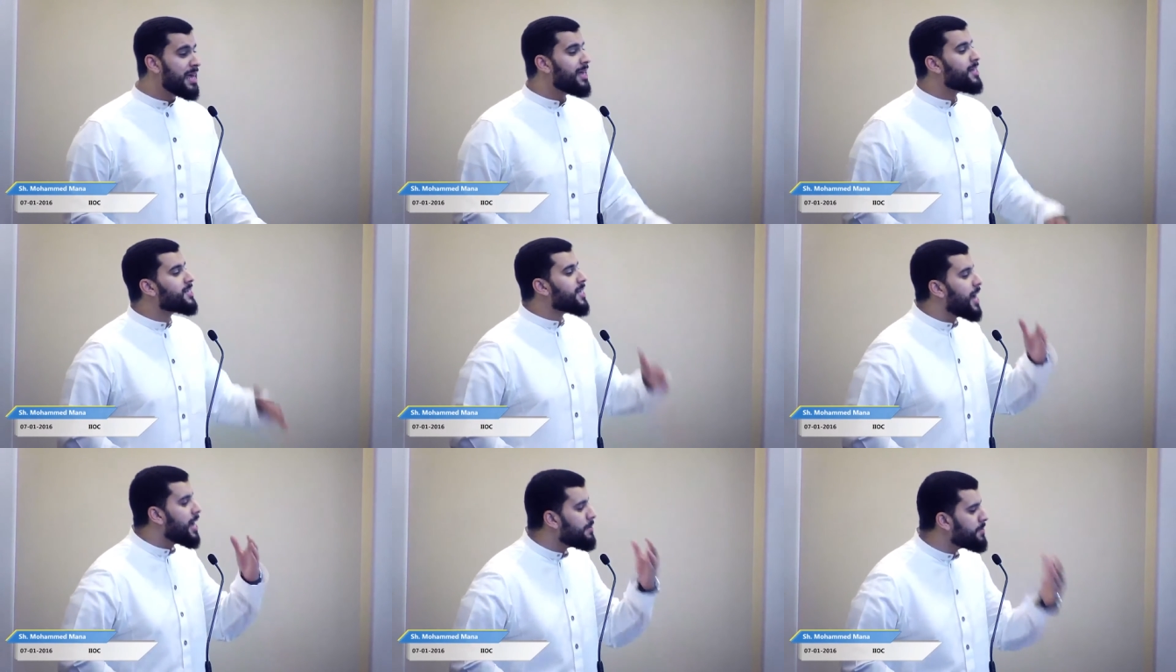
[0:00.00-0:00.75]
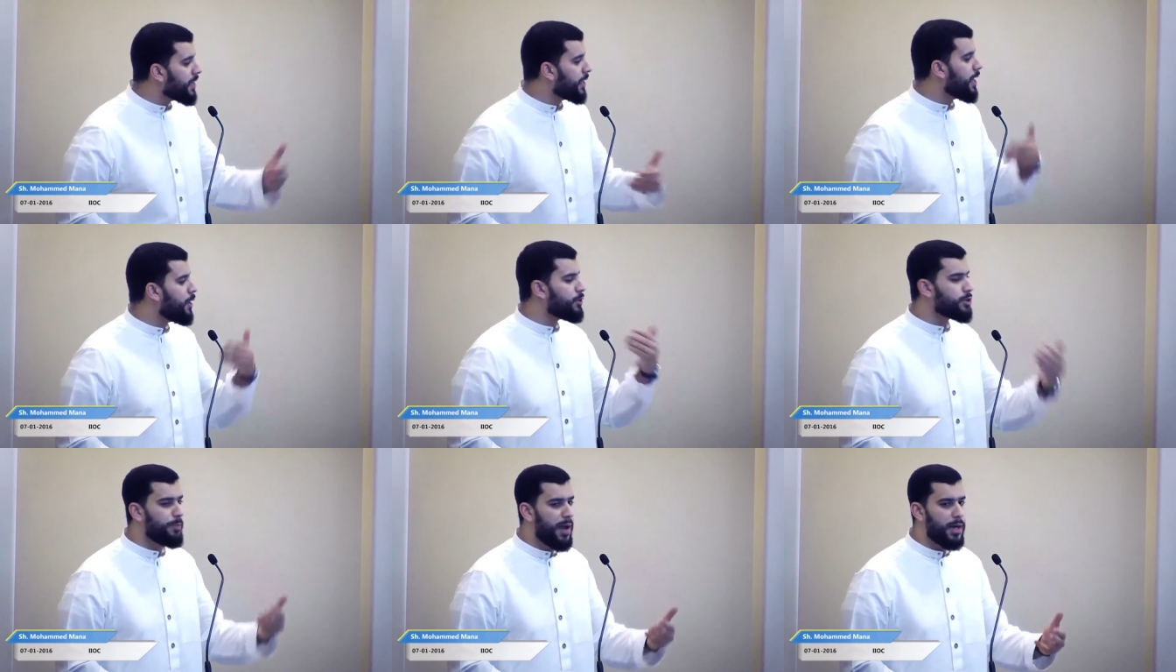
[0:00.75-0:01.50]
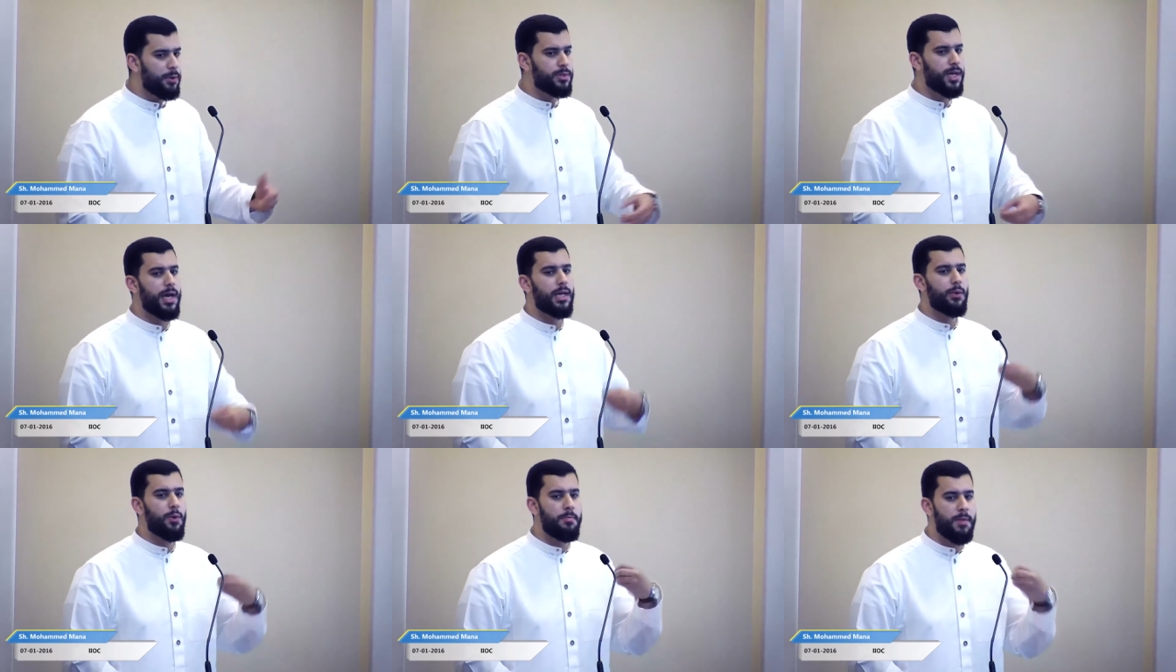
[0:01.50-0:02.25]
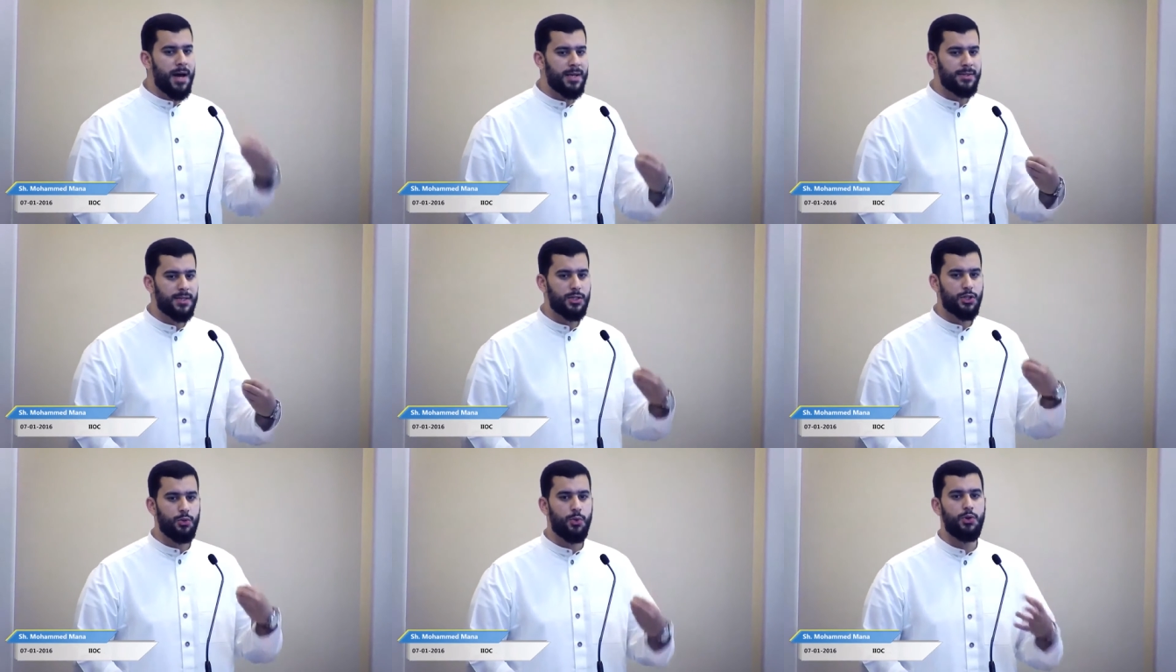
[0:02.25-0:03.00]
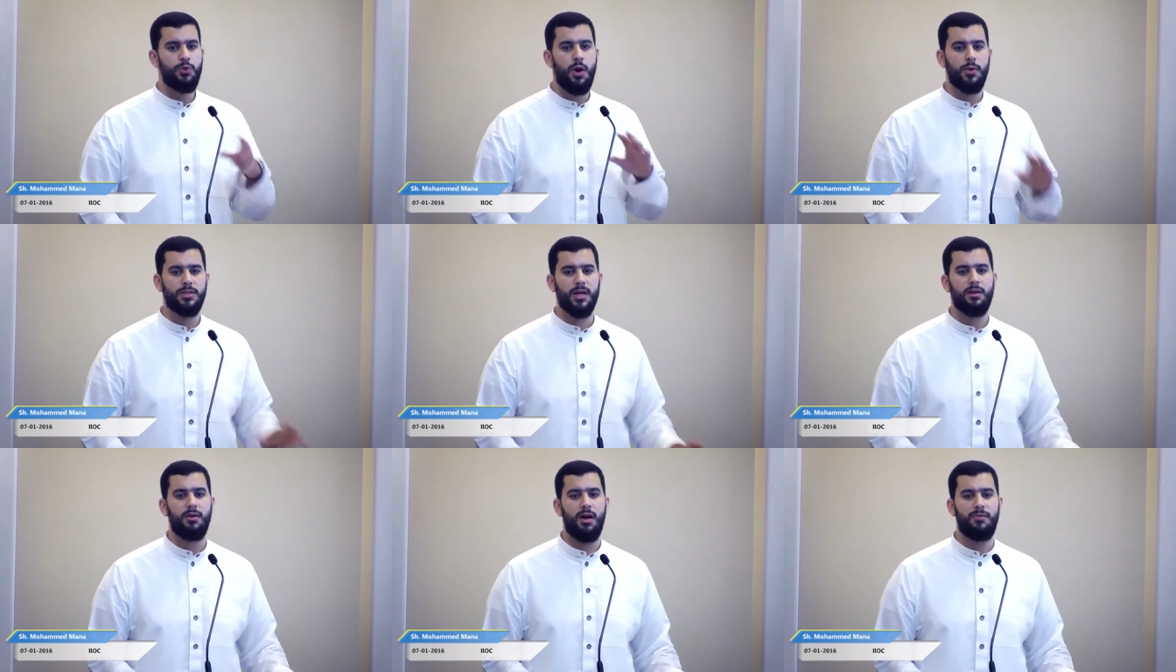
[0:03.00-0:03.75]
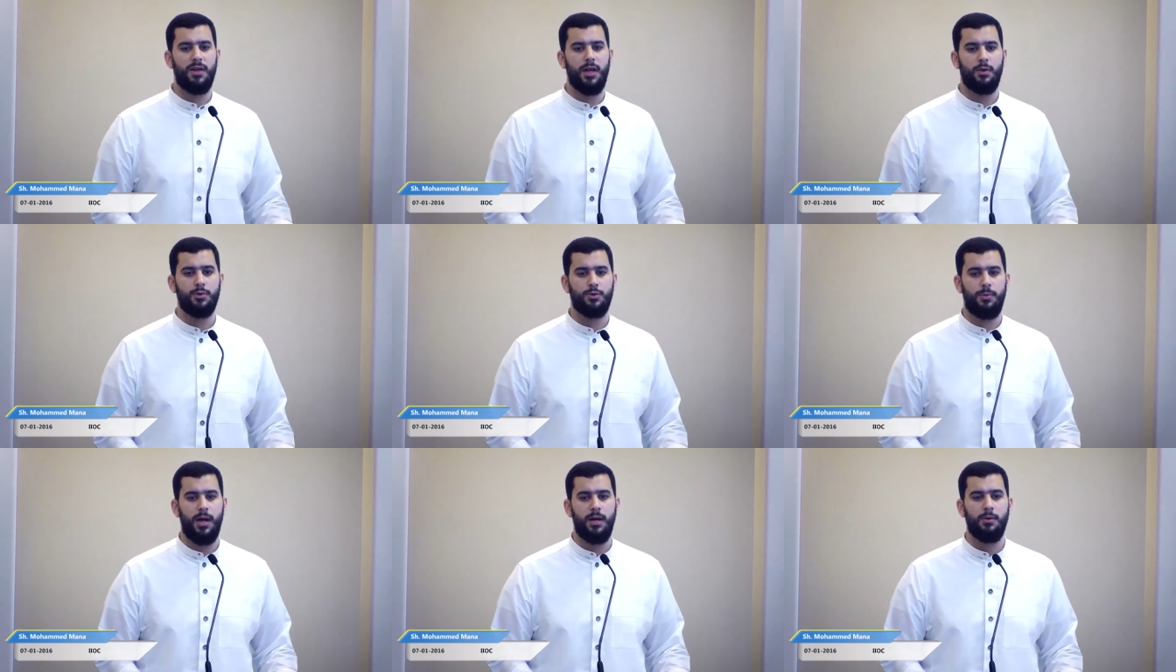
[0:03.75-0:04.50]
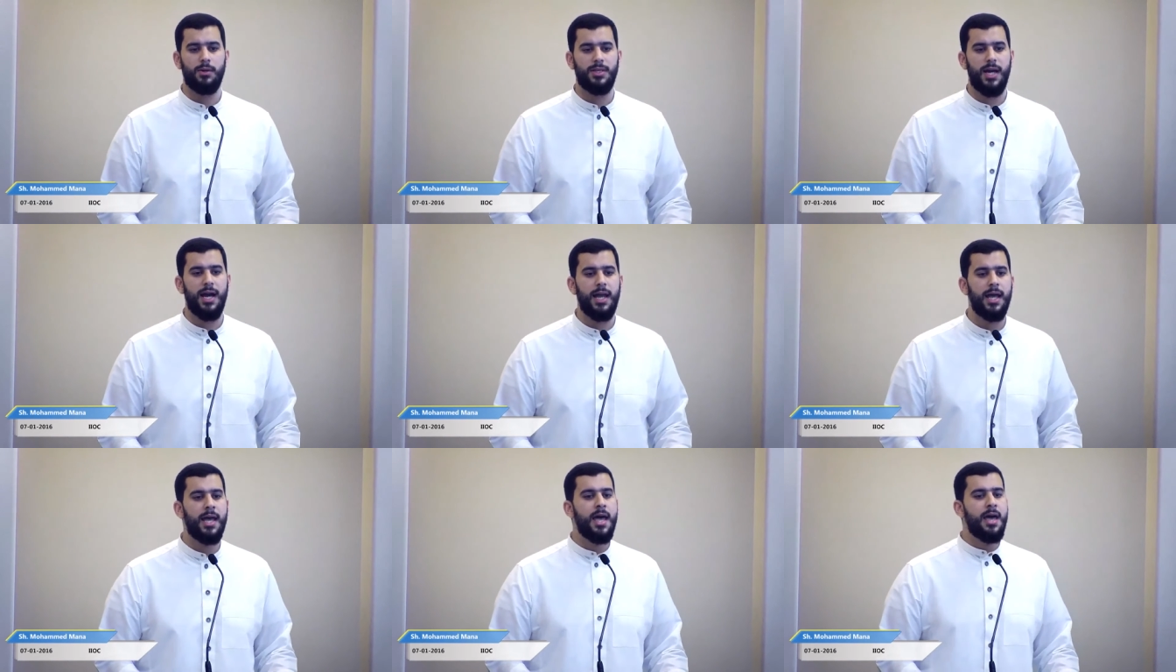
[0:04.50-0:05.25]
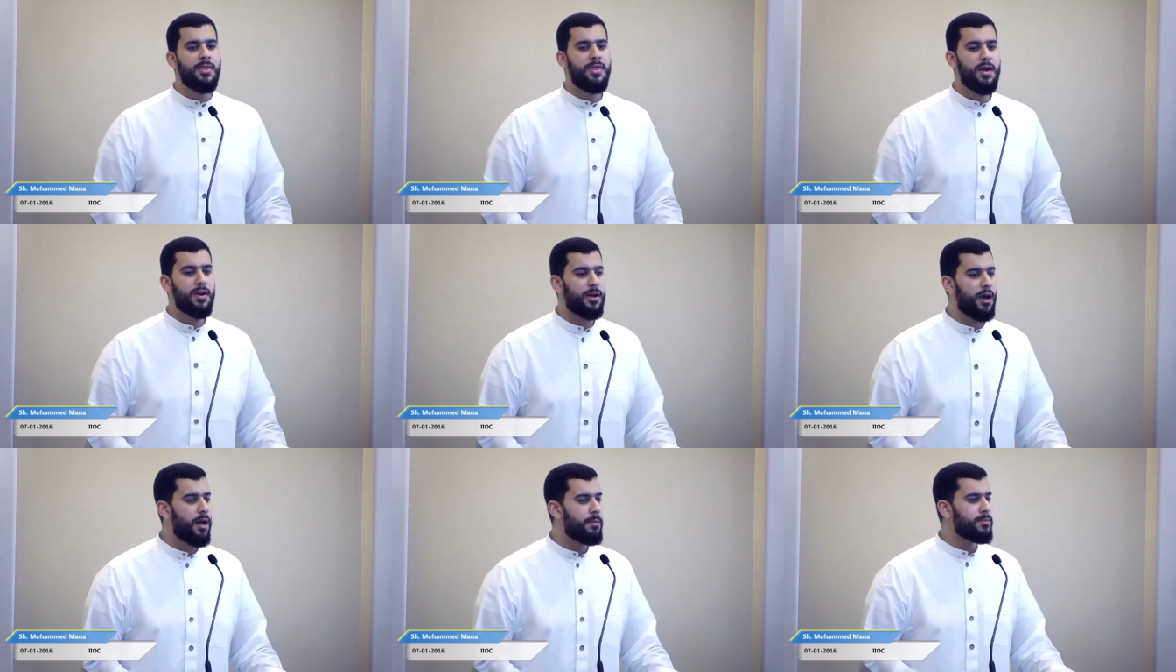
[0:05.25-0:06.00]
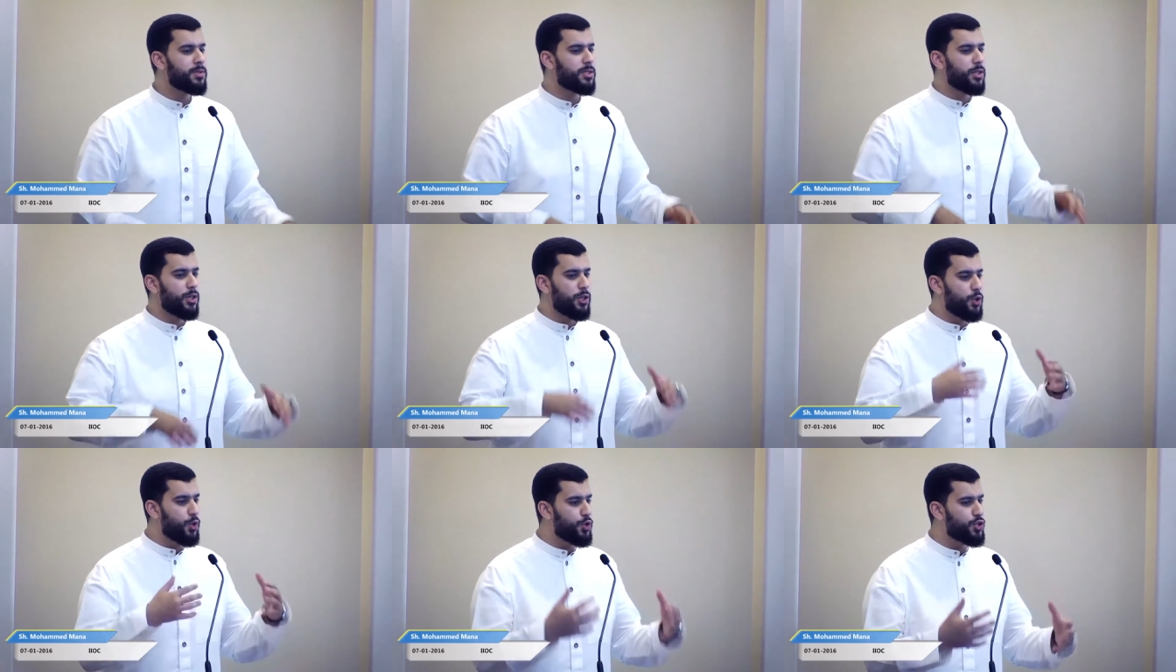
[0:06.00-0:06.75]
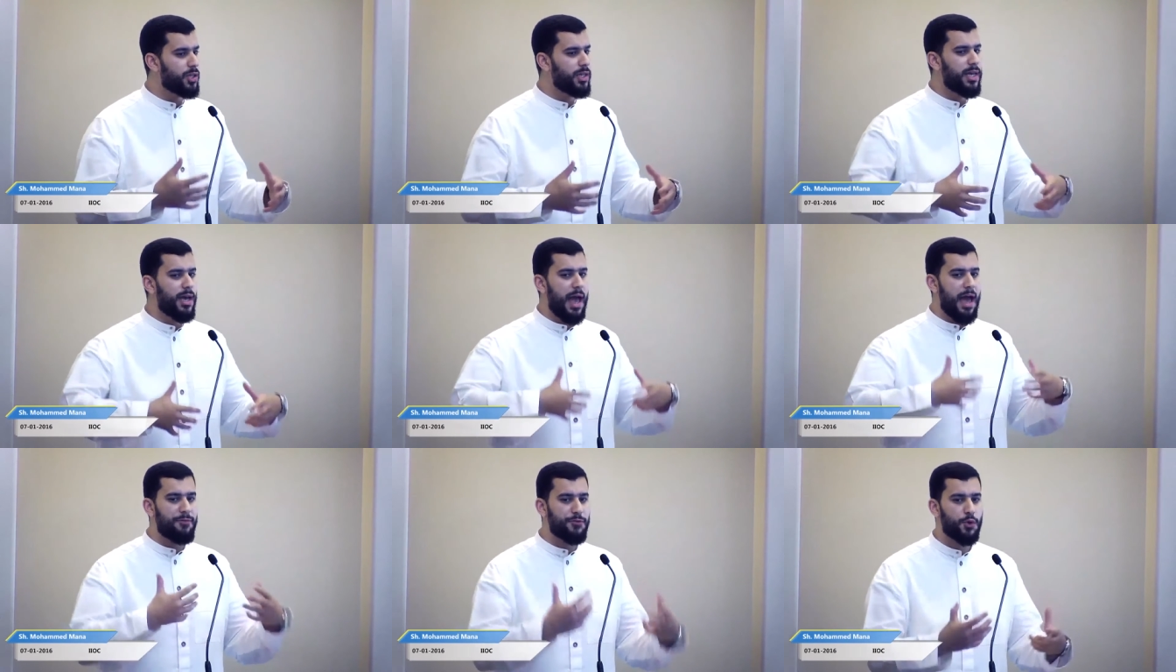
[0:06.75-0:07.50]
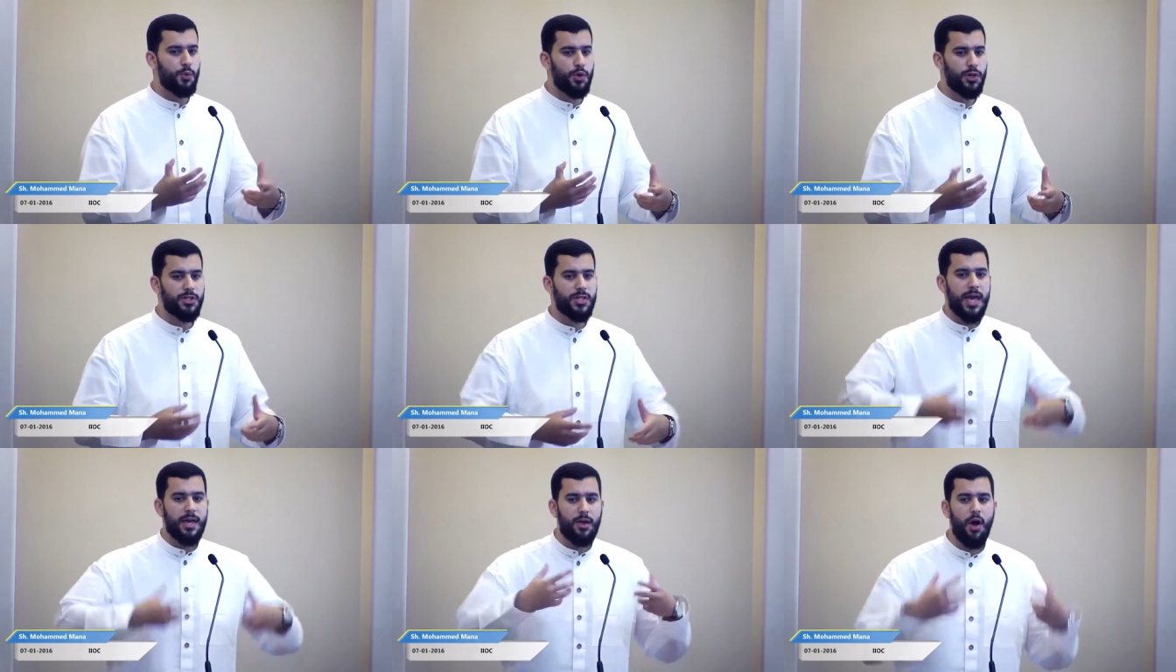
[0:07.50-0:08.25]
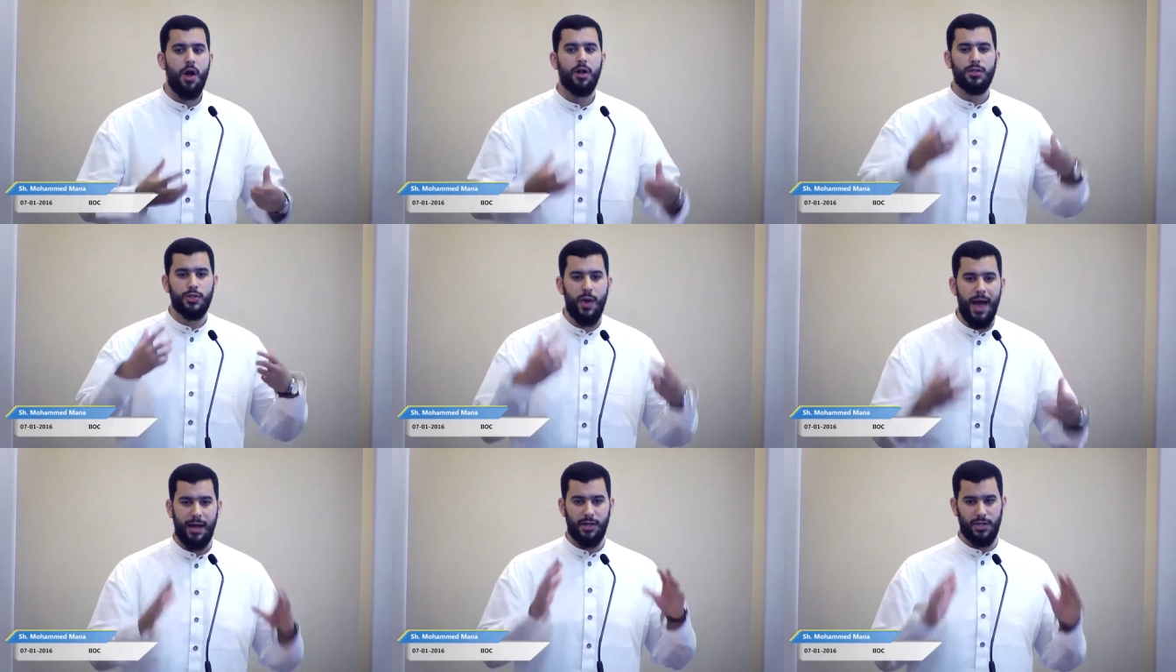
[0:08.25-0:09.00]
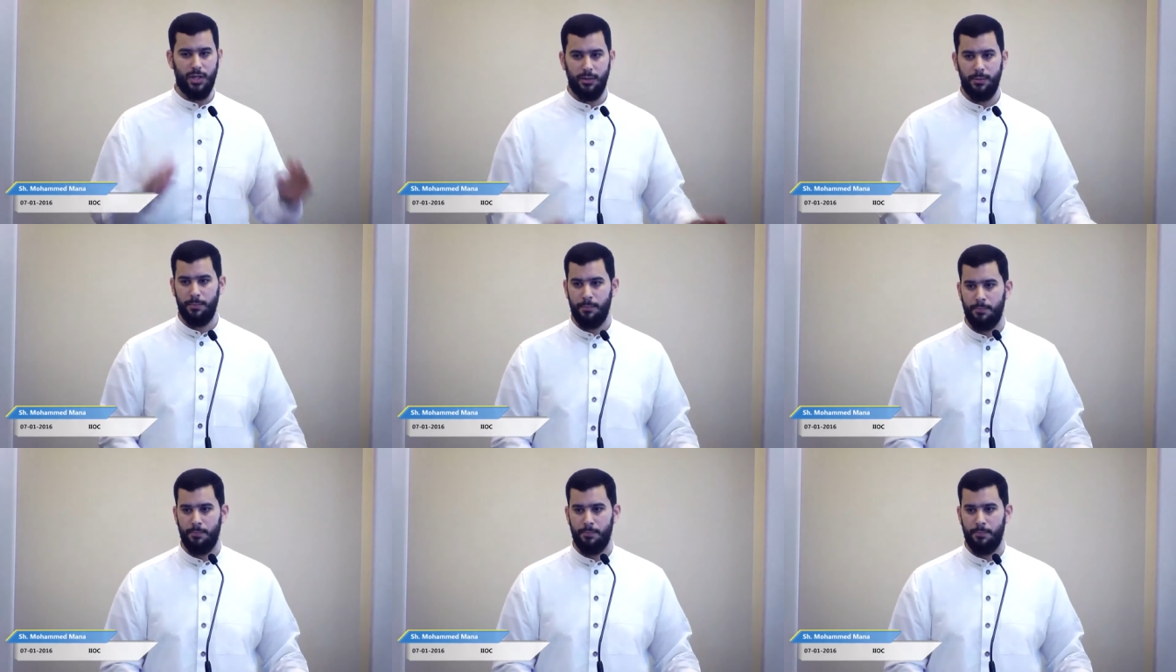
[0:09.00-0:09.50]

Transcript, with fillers: each time that Allah subhanahu wa ta'ala reminds us to renew our taqwa of Allah subhanahu wa ta'ala, there comes usually afterwards a call to action.